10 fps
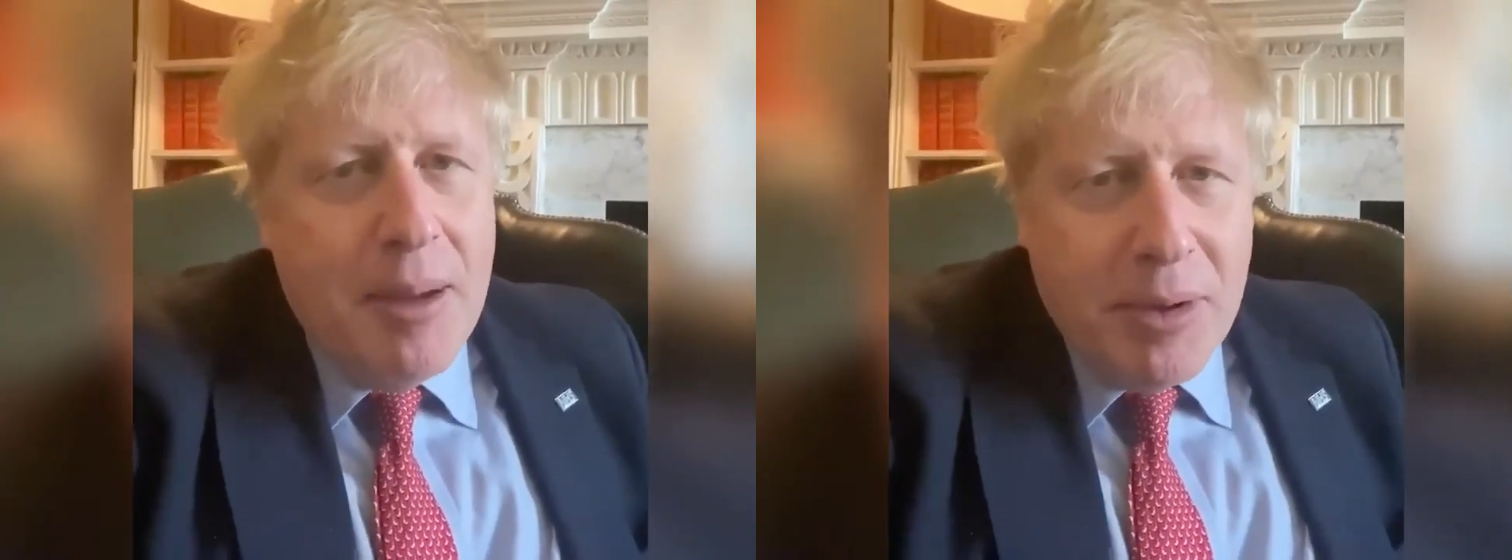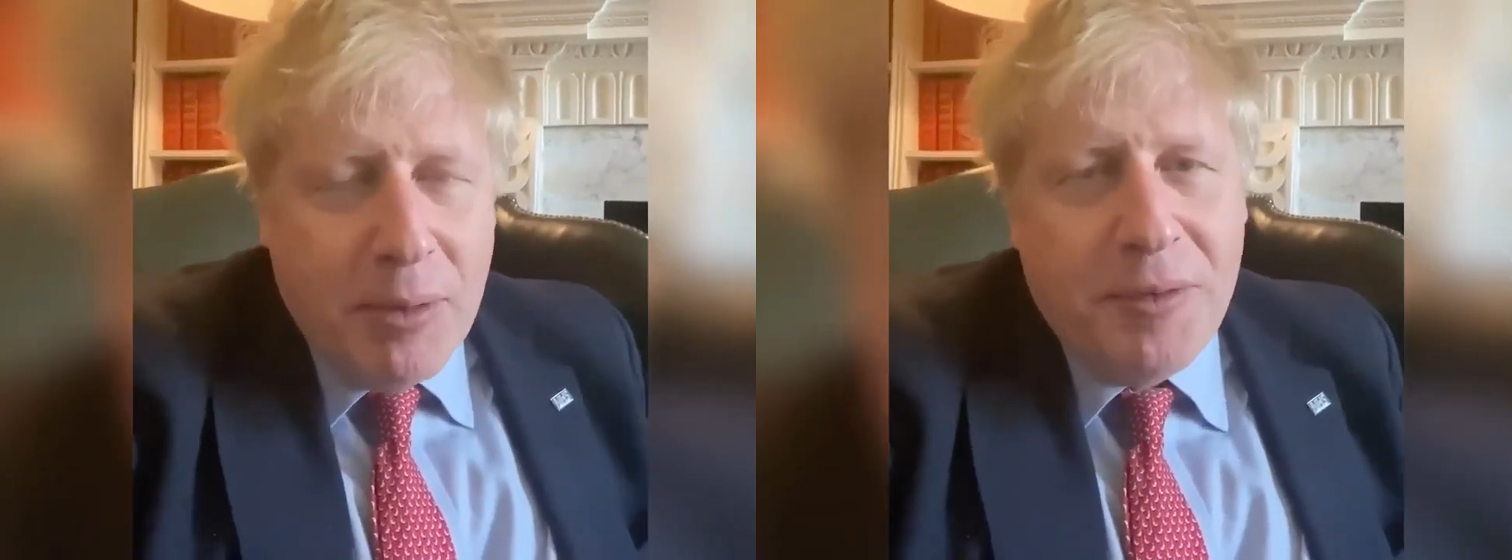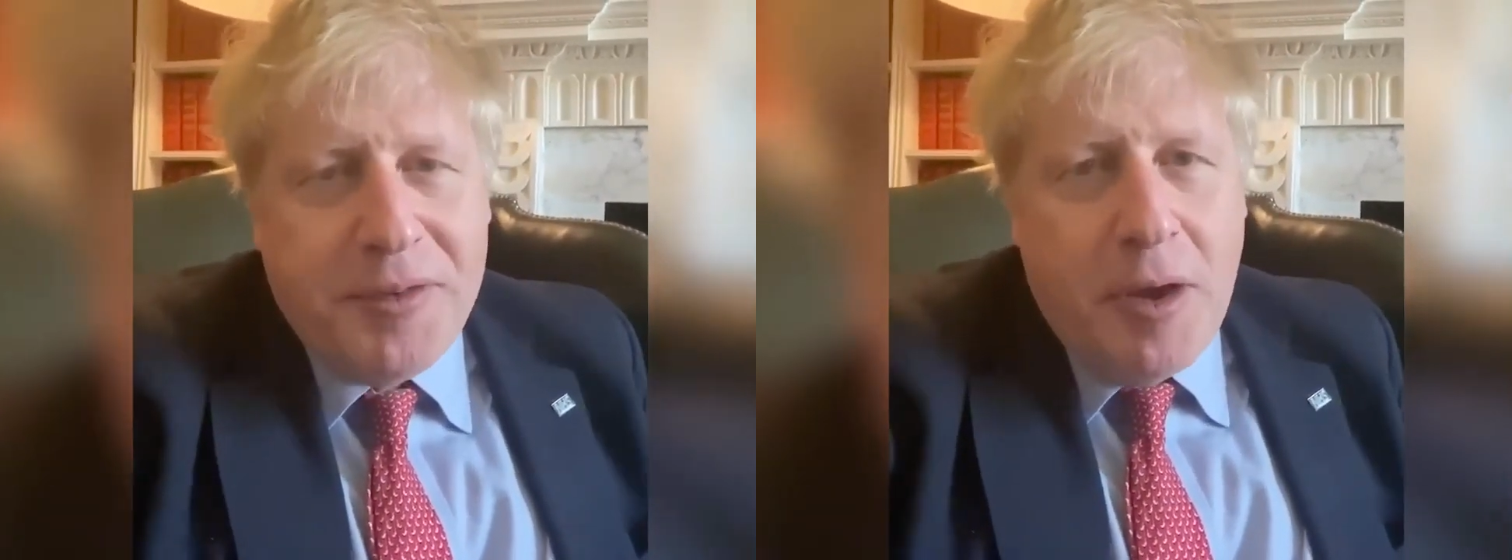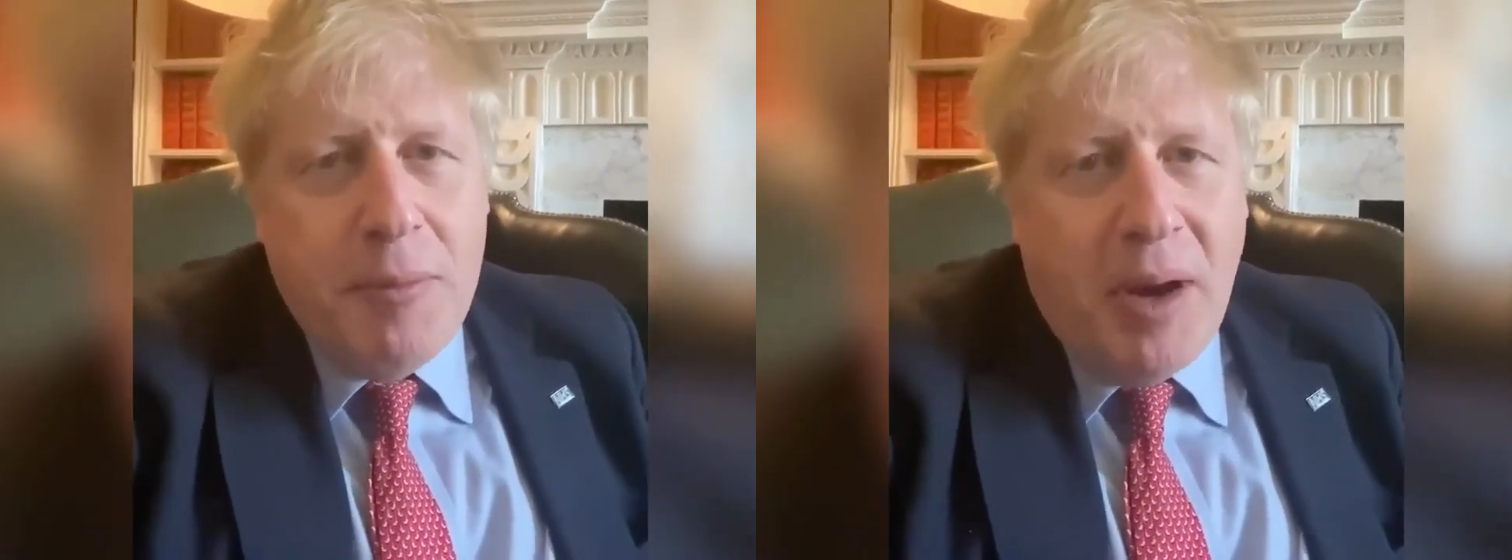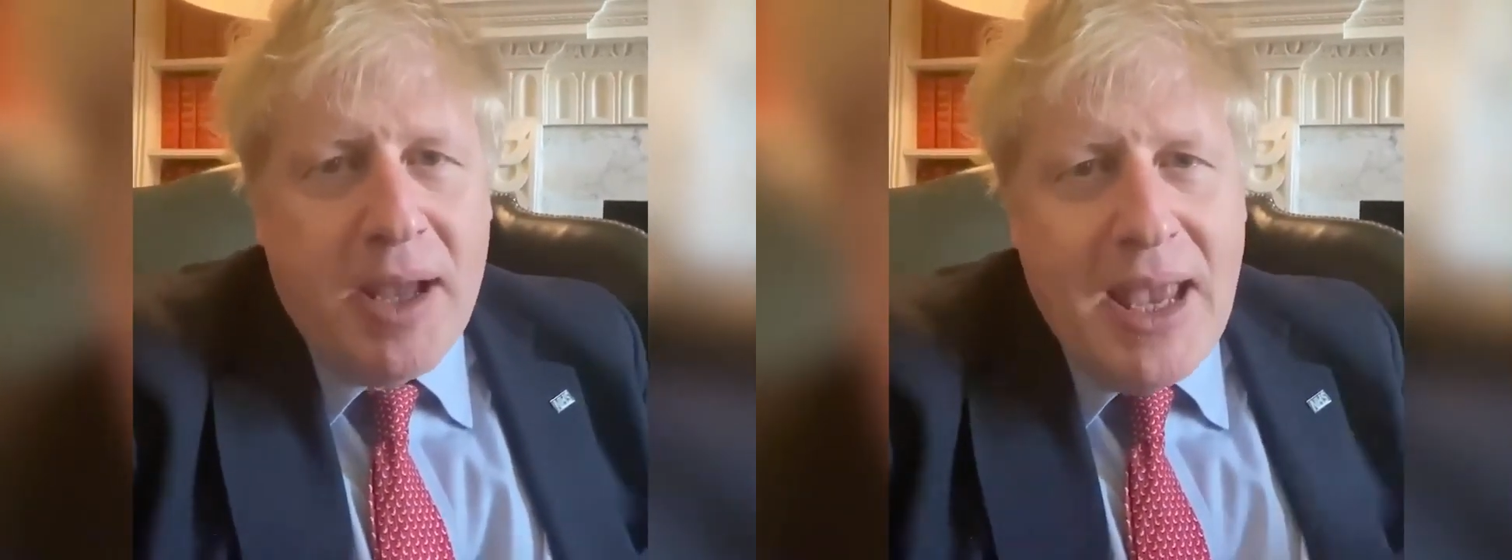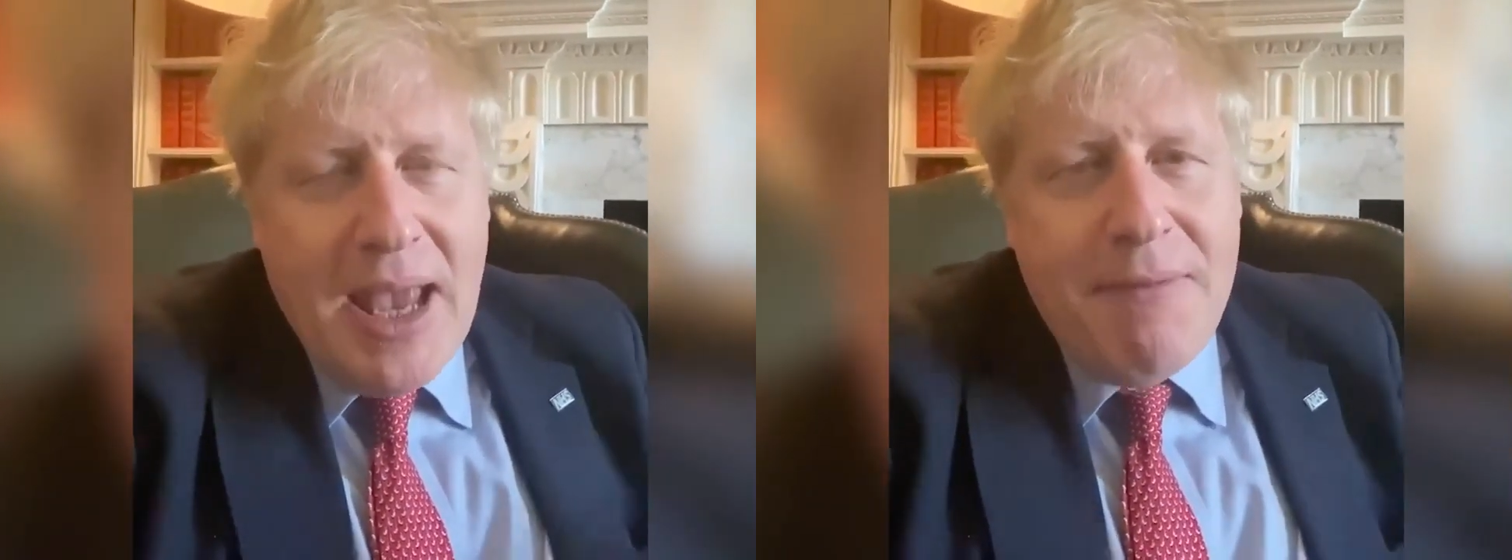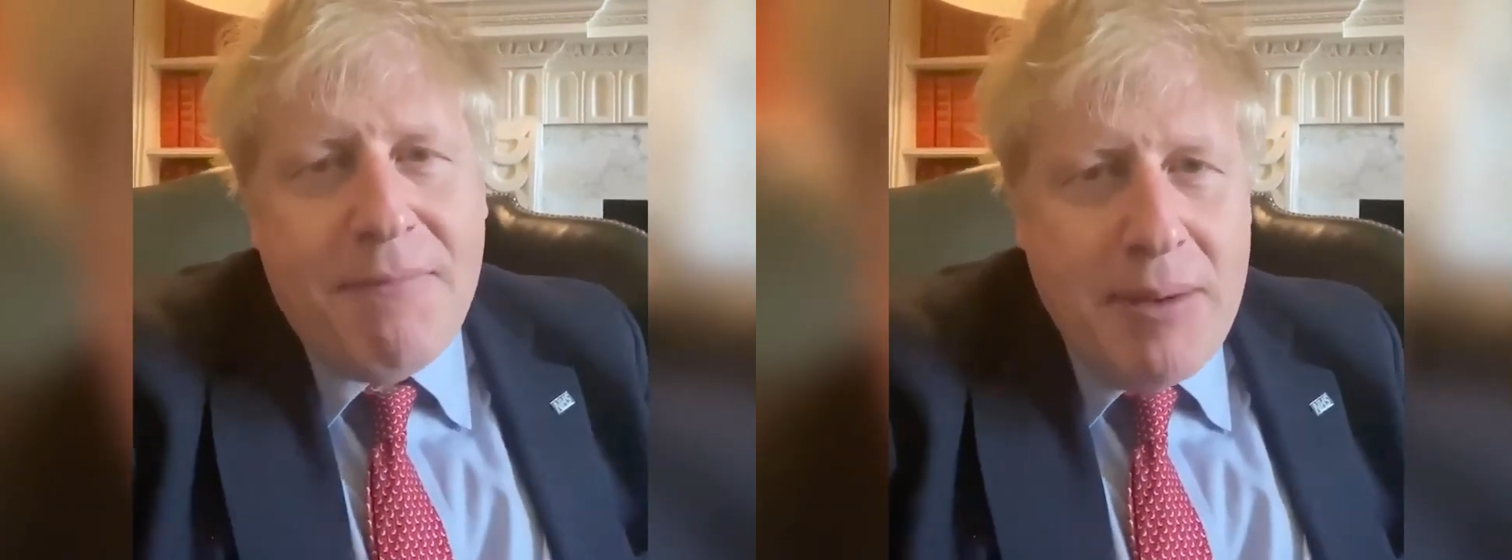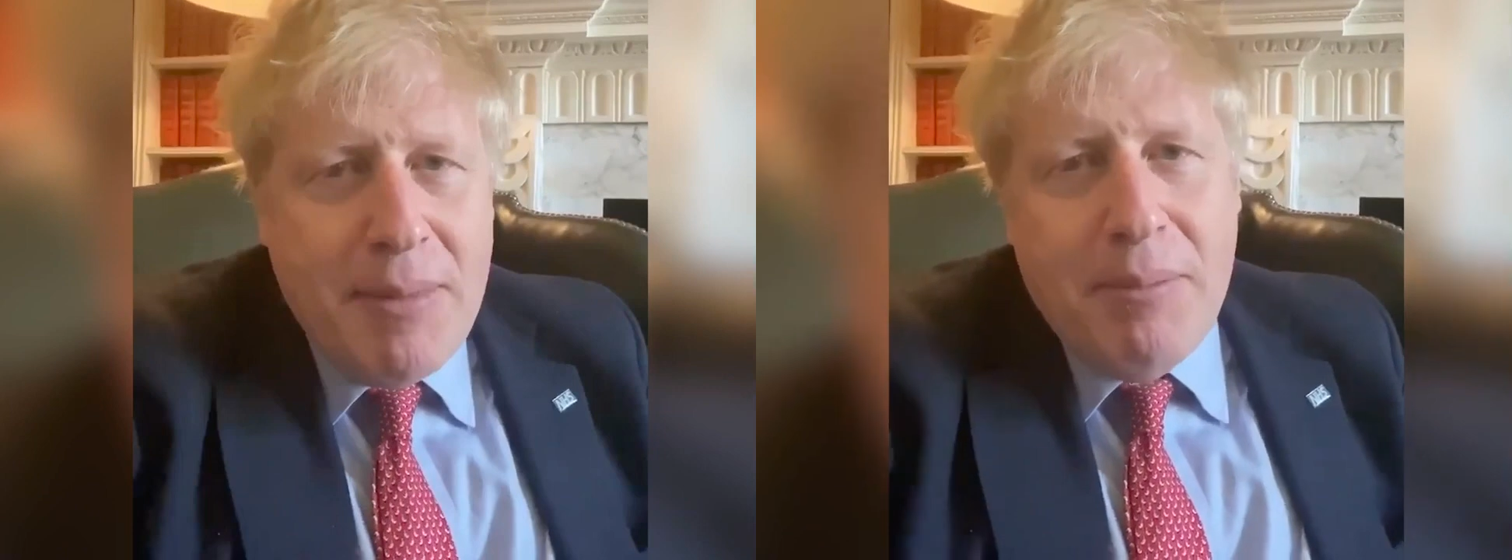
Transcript: but also by every